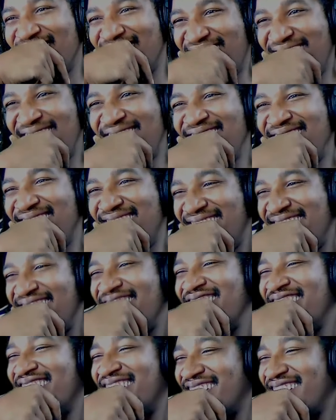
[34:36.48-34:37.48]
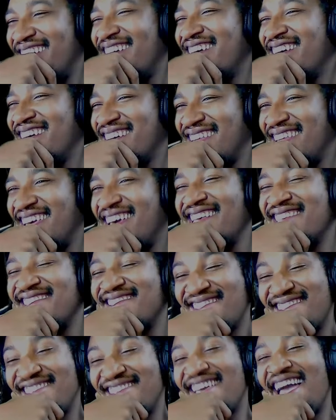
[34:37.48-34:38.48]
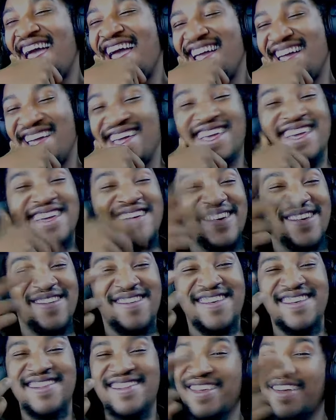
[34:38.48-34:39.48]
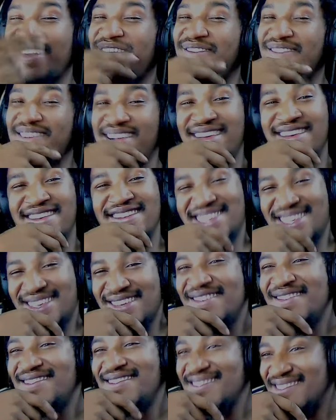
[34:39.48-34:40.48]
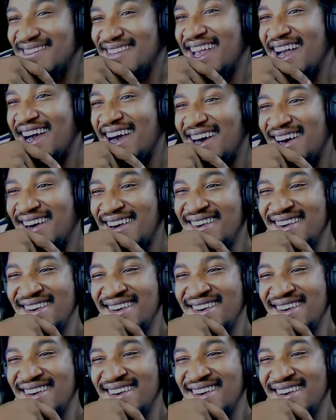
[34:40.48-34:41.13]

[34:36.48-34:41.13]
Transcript: Yeah, that's the. Hey, he going to the real school, y'all.